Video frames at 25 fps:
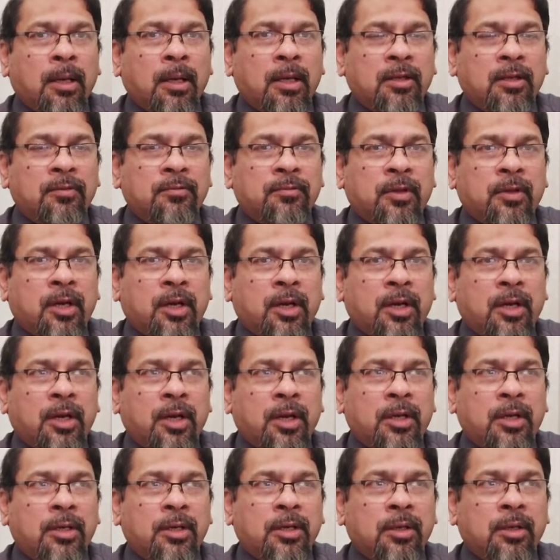
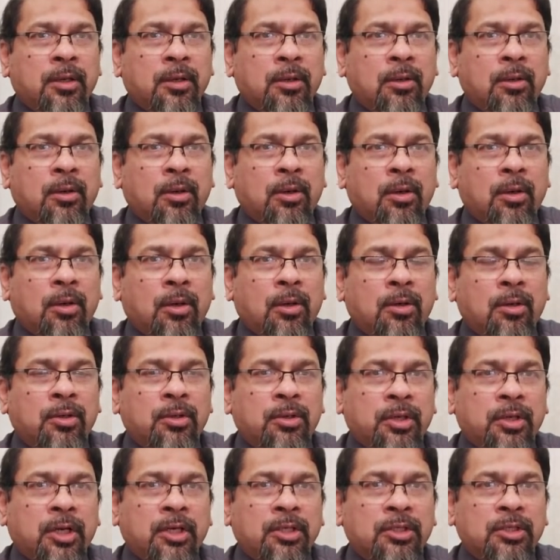infrared, or
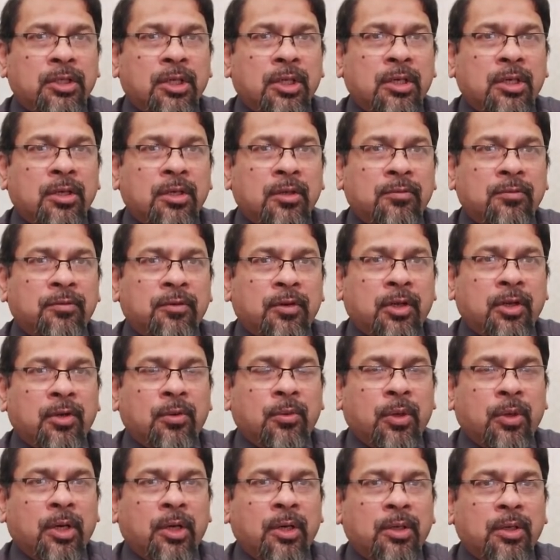traction if
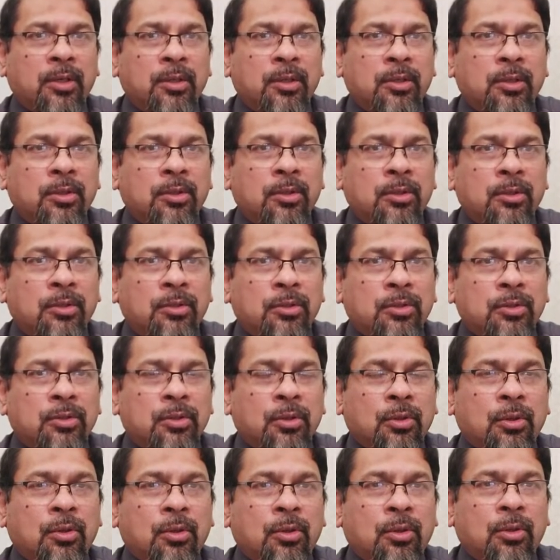required.
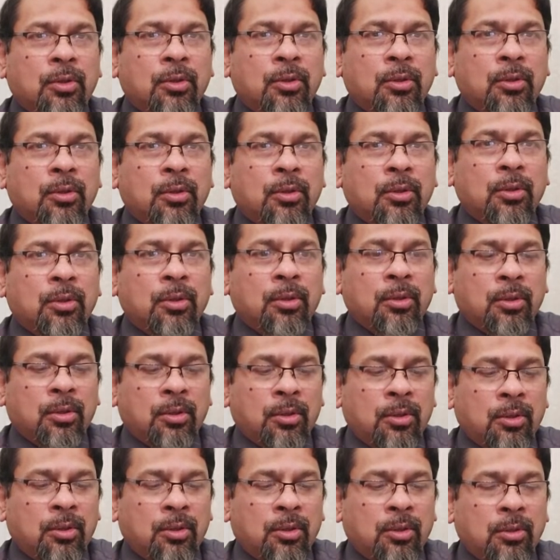So
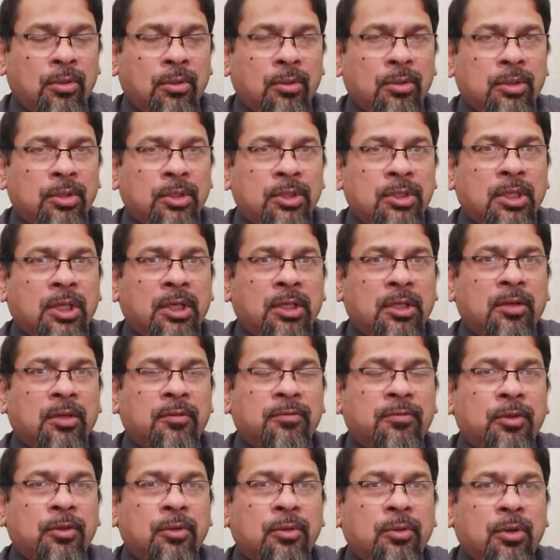these are the
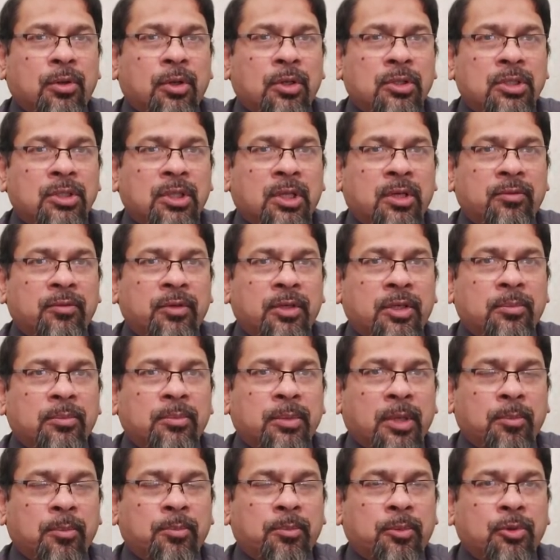few
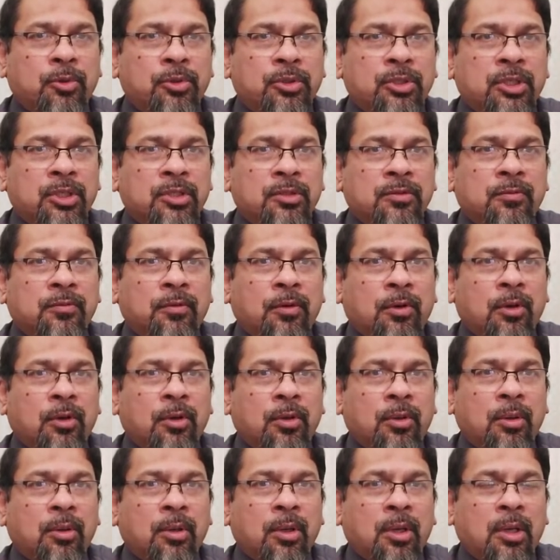conservative approaches
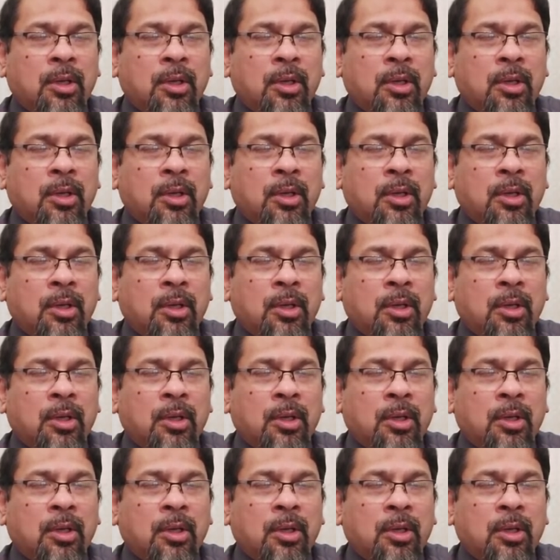for